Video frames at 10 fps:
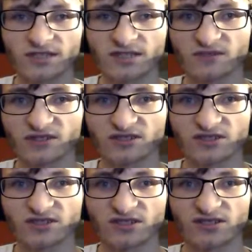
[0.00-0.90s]
the
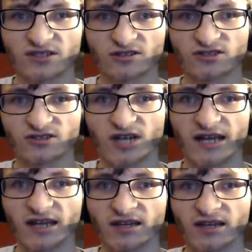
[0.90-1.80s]
businesses are
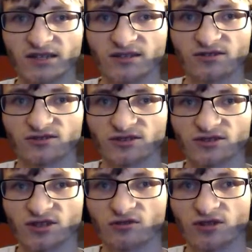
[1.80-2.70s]
dying. I think they're just
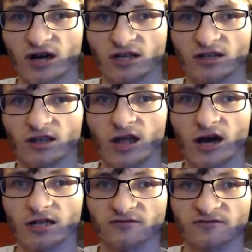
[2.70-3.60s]
going
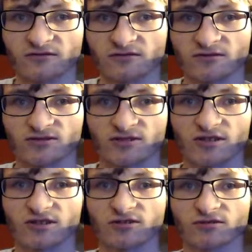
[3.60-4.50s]
online.
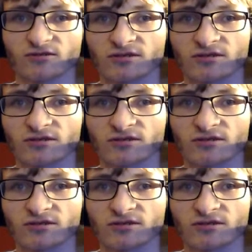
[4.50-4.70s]
So,